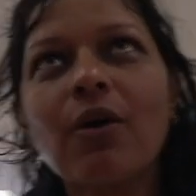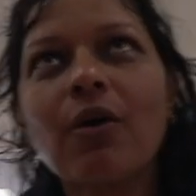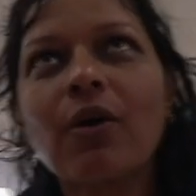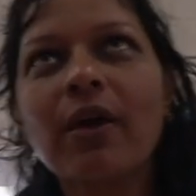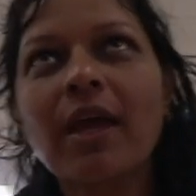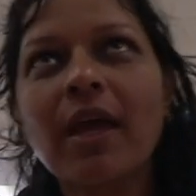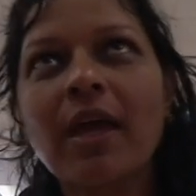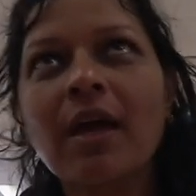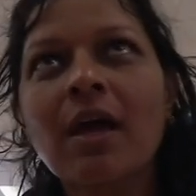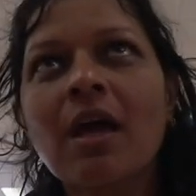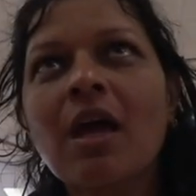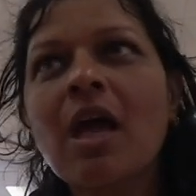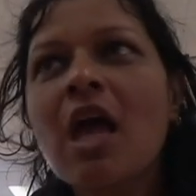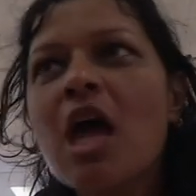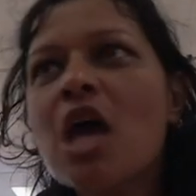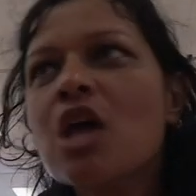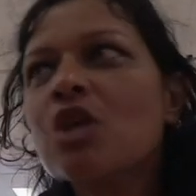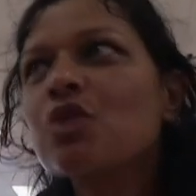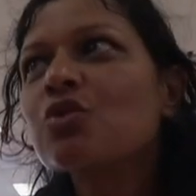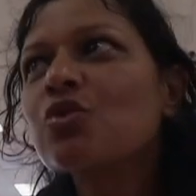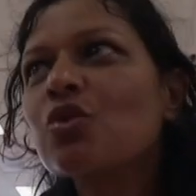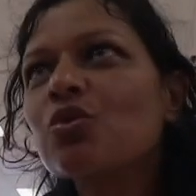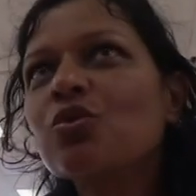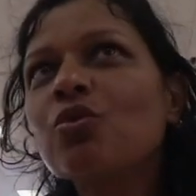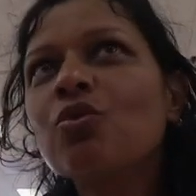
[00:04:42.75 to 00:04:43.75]
Okay,
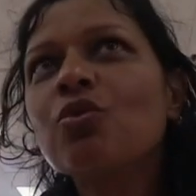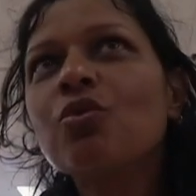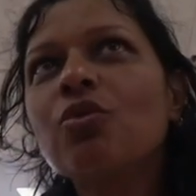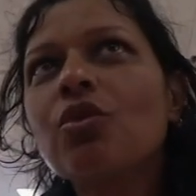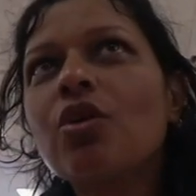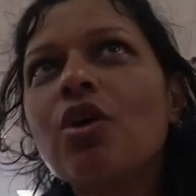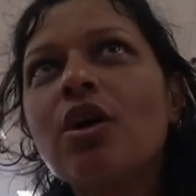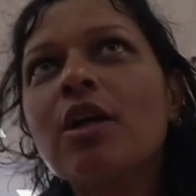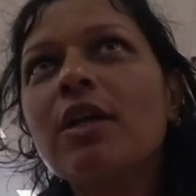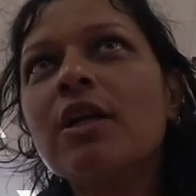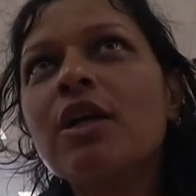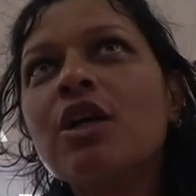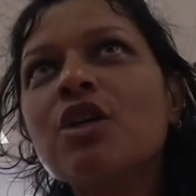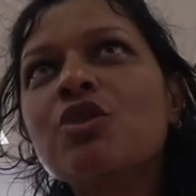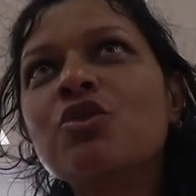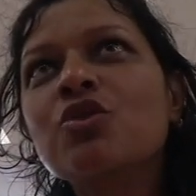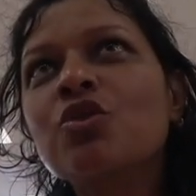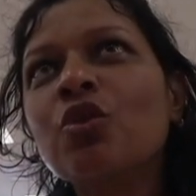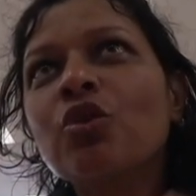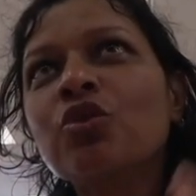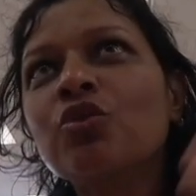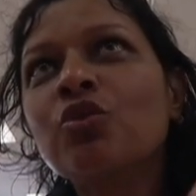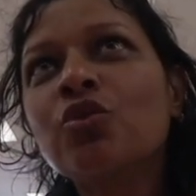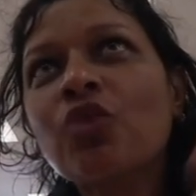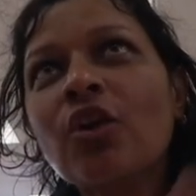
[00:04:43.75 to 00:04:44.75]
mm-hmm. so you, mm-hmm.
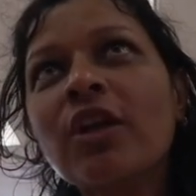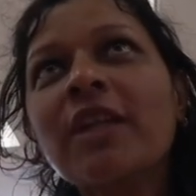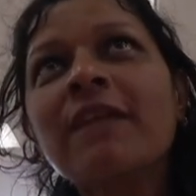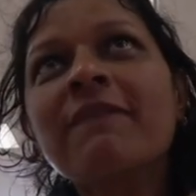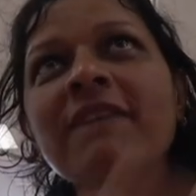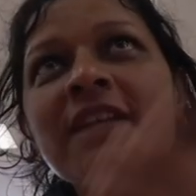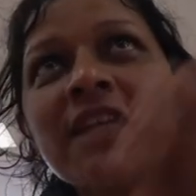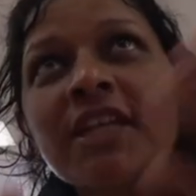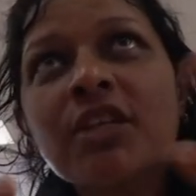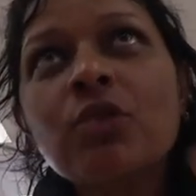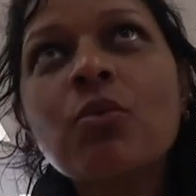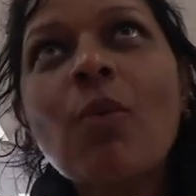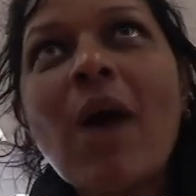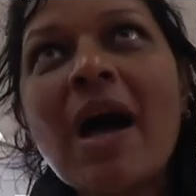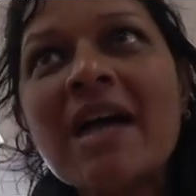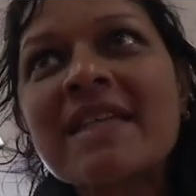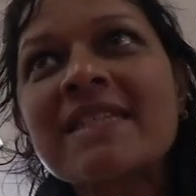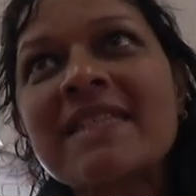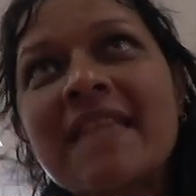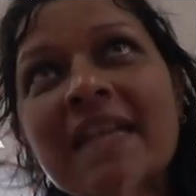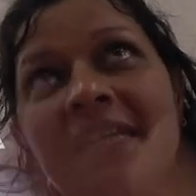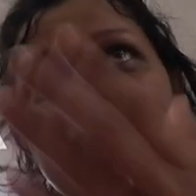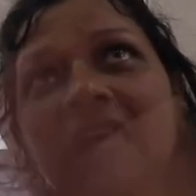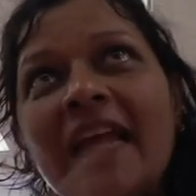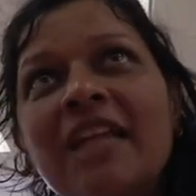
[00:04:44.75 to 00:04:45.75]
so you don't even need to
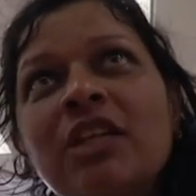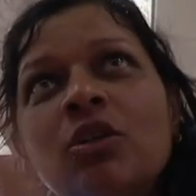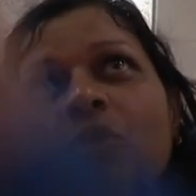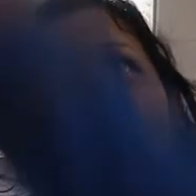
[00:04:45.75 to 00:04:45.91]
ask. They'll tell